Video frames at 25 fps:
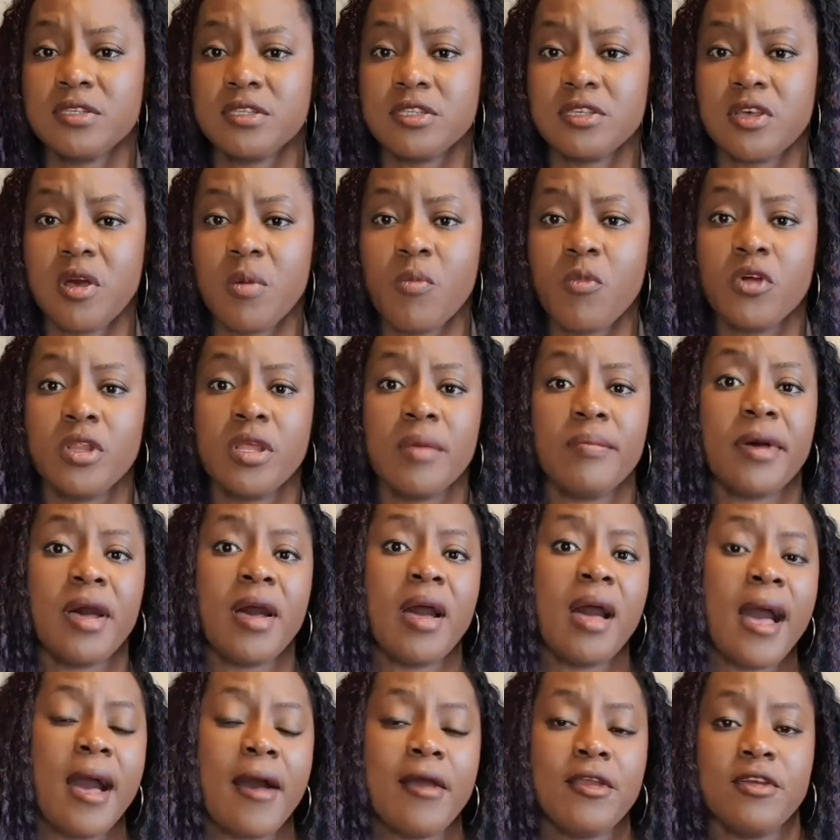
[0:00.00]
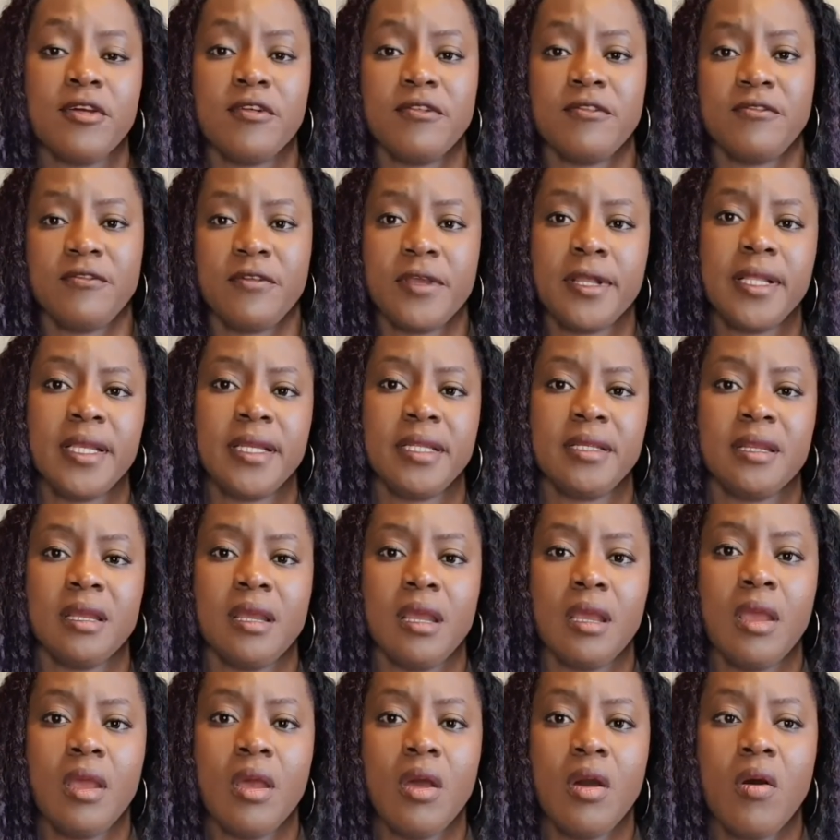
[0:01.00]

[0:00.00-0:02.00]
to someone about how you're feeling.